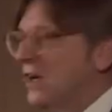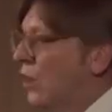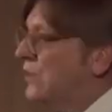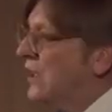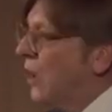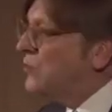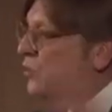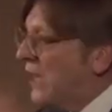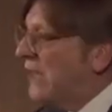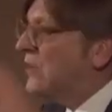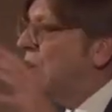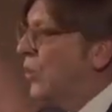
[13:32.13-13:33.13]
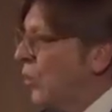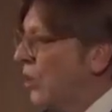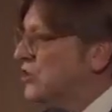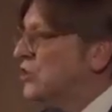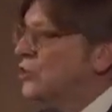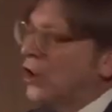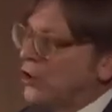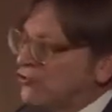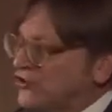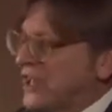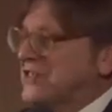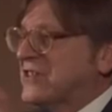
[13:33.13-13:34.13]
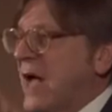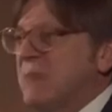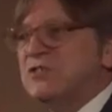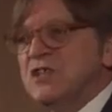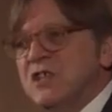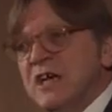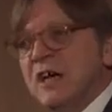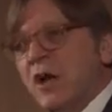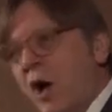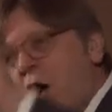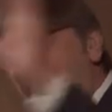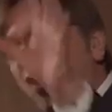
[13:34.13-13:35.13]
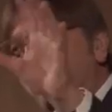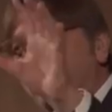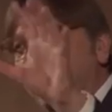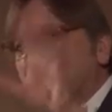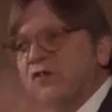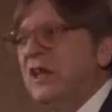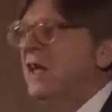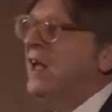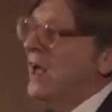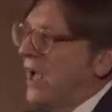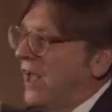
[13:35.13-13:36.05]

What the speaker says: So they come together in Washington 6 times a year, all 50,